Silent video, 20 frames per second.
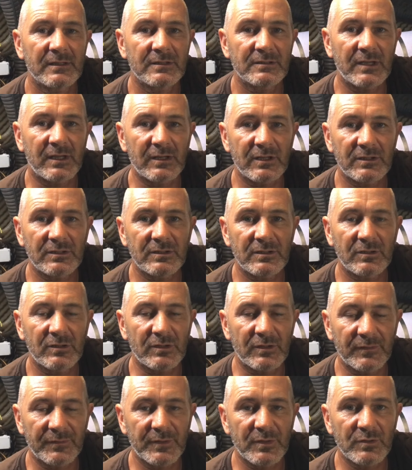So I had to
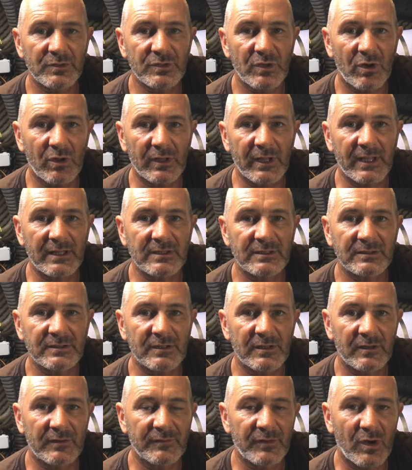cut a few short lengths
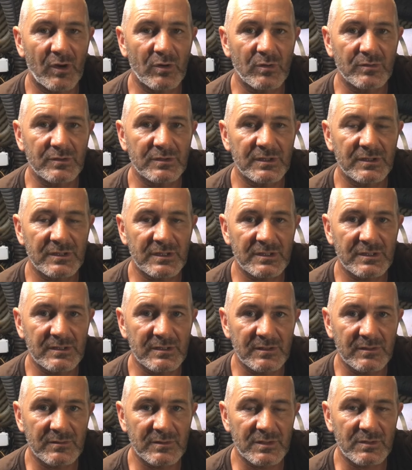of hose just
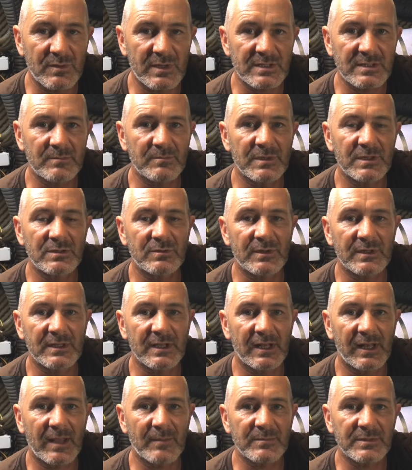to squeeze in between the
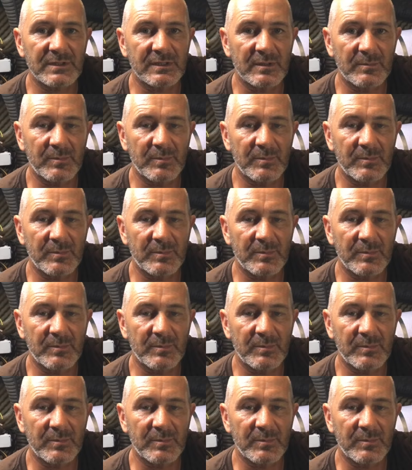clamps and the